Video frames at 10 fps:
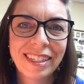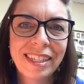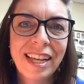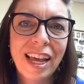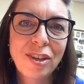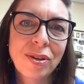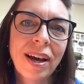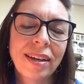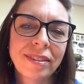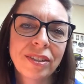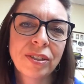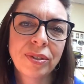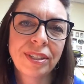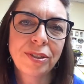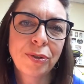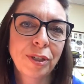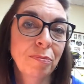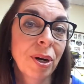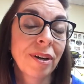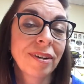Today, you guys are going to
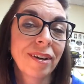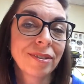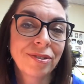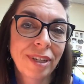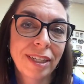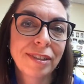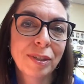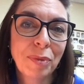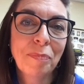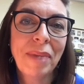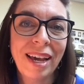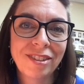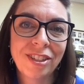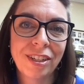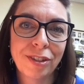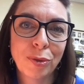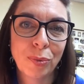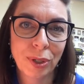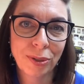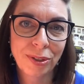embark on creating some imaginary
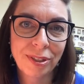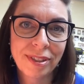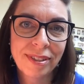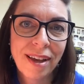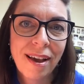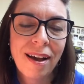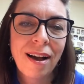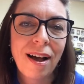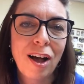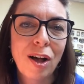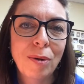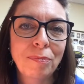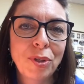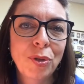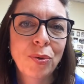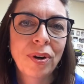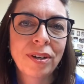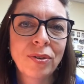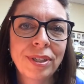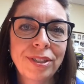worlds. Um, you
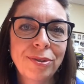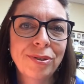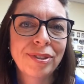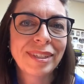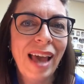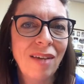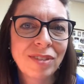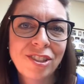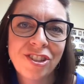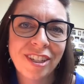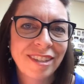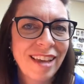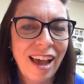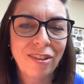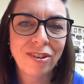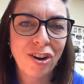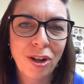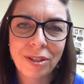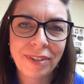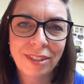are going to scavenge and gather
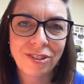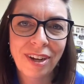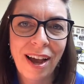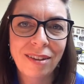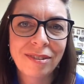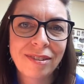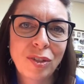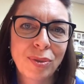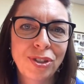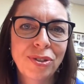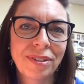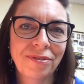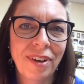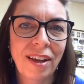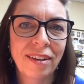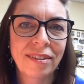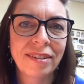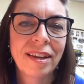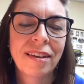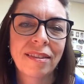all around your house. See what you can find
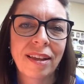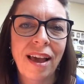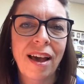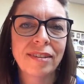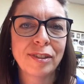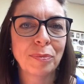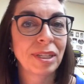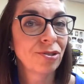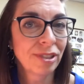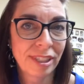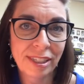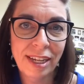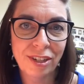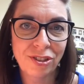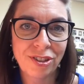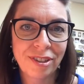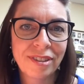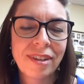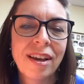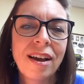that has some interesting
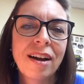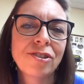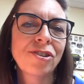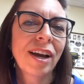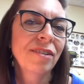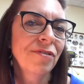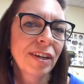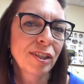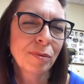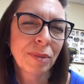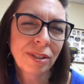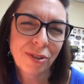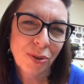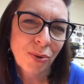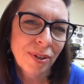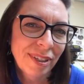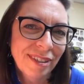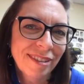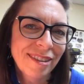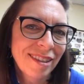textures. Try to find some little
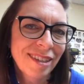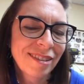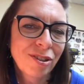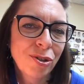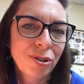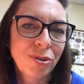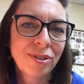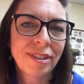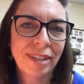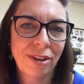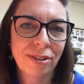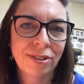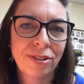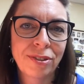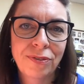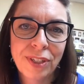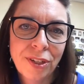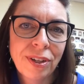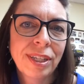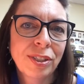toys and things that you can use as characters.
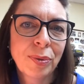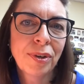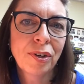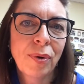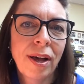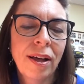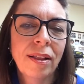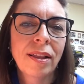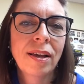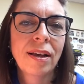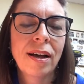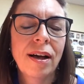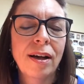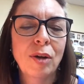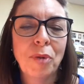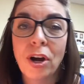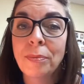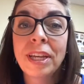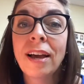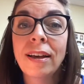Figurines work well, um,
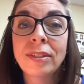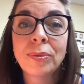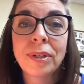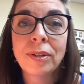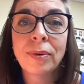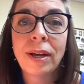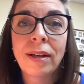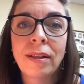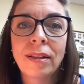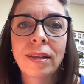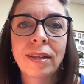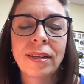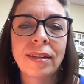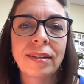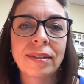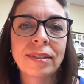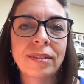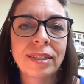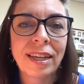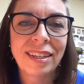army guys work well, uh,
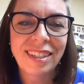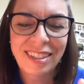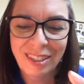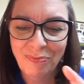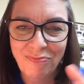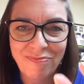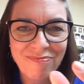little tiny